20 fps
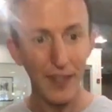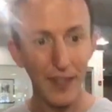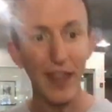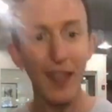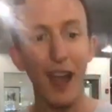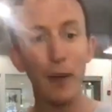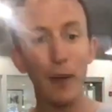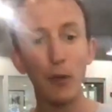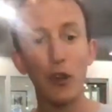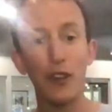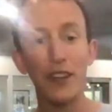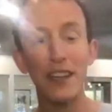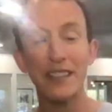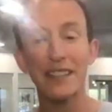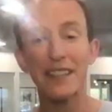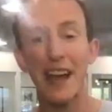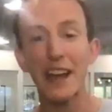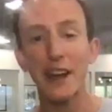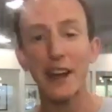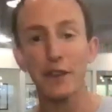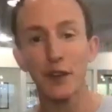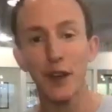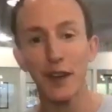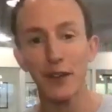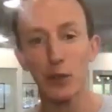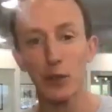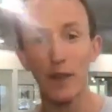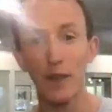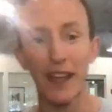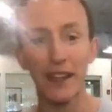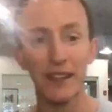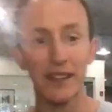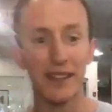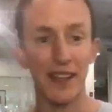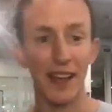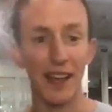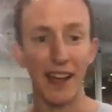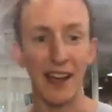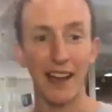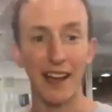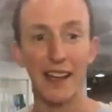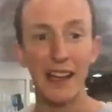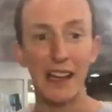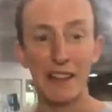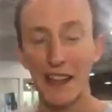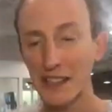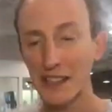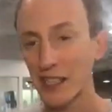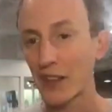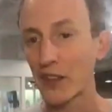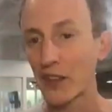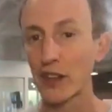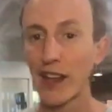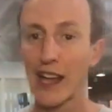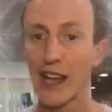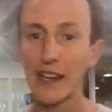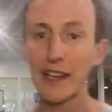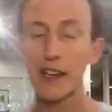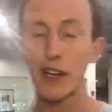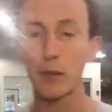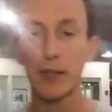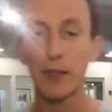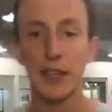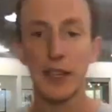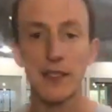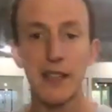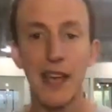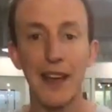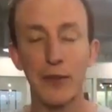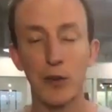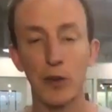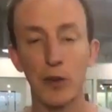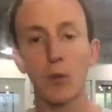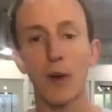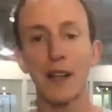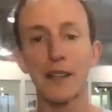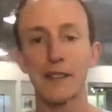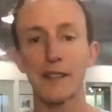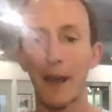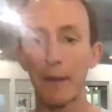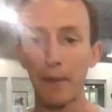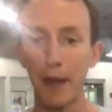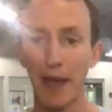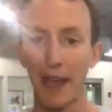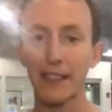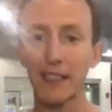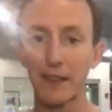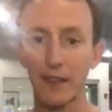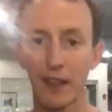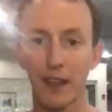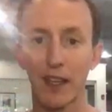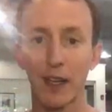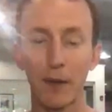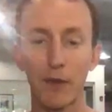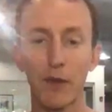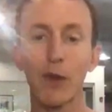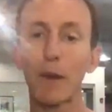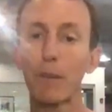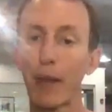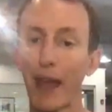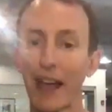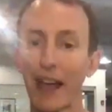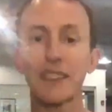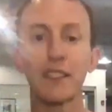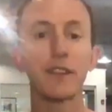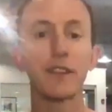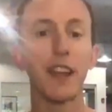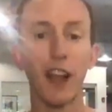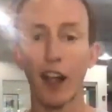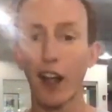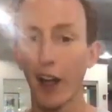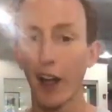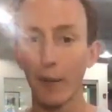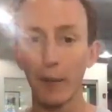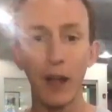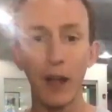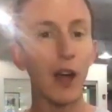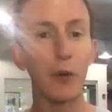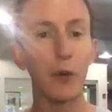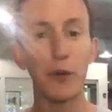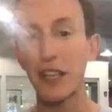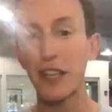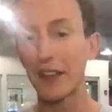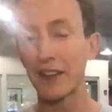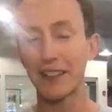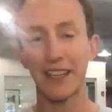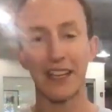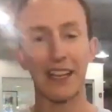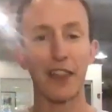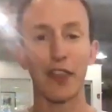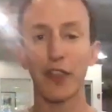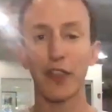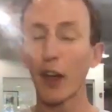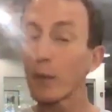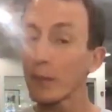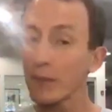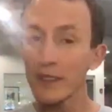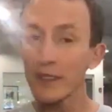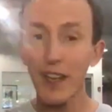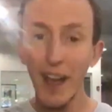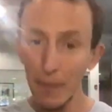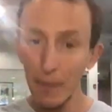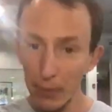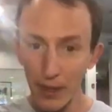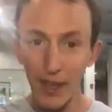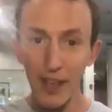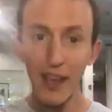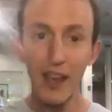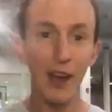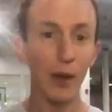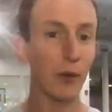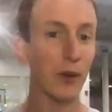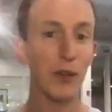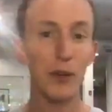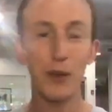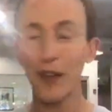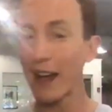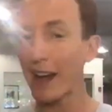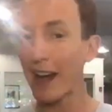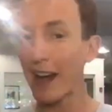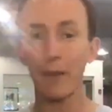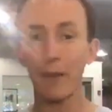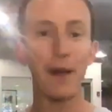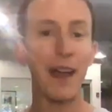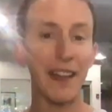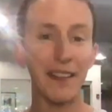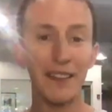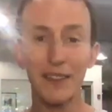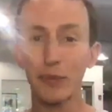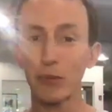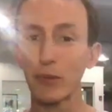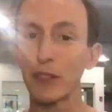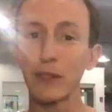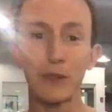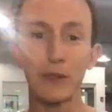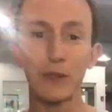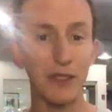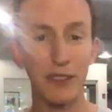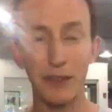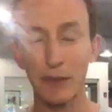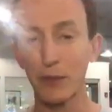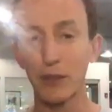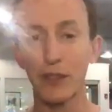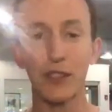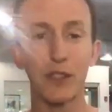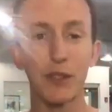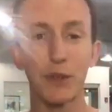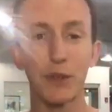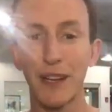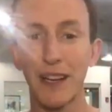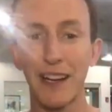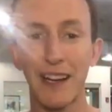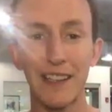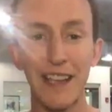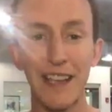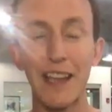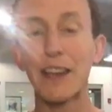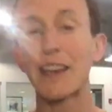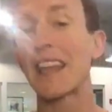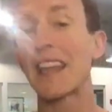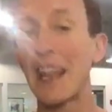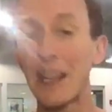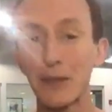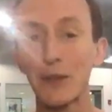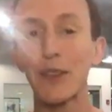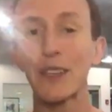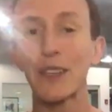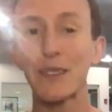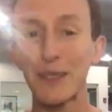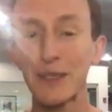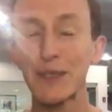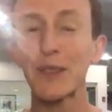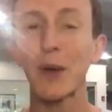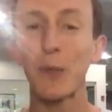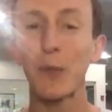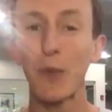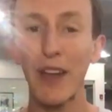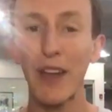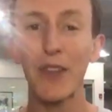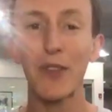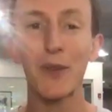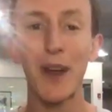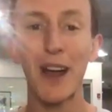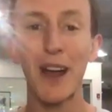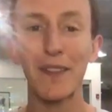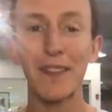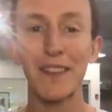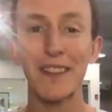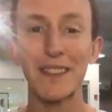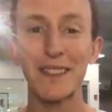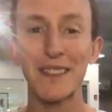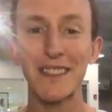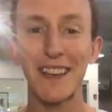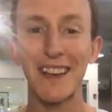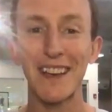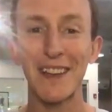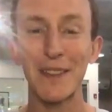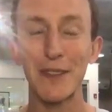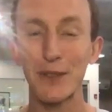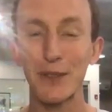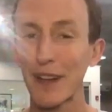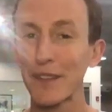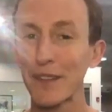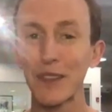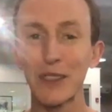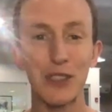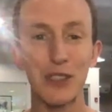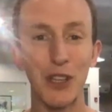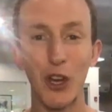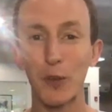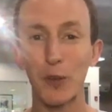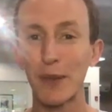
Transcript: I'm really excited for everyone that's on the line here because everyone wants that passive income. If you want passive income, will you give us like a thumbs up? Will you comment? Will you engage with us in some way throughout this show?